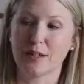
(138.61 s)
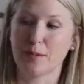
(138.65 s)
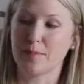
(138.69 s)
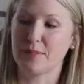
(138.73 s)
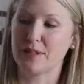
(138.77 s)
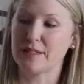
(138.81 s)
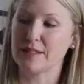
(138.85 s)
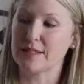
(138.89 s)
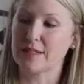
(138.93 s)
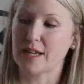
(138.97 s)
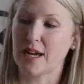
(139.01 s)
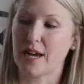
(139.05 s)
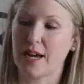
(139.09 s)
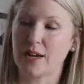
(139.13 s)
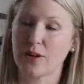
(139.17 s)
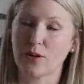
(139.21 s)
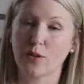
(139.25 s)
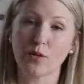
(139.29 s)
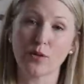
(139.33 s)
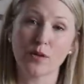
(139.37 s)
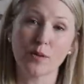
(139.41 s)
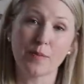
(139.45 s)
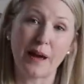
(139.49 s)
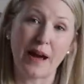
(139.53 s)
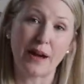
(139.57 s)
up inside
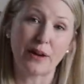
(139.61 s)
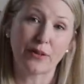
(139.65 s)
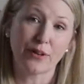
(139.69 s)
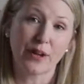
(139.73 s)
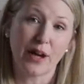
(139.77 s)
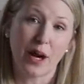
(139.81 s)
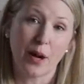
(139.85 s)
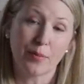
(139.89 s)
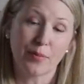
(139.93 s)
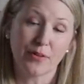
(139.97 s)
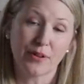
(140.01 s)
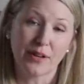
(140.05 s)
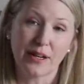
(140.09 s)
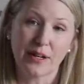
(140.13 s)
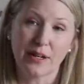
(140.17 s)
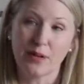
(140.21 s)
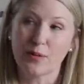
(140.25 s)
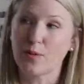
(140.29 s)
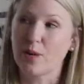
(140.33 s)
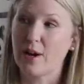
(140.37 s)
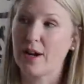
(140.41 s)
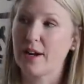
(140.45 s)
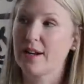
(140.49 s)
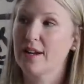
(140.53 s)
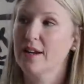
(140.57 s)
or a battery operated
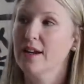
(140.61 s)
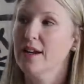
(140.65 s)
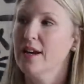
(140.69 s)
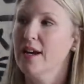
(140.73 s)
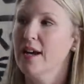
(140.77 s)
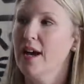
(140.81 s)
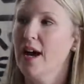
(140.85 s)
one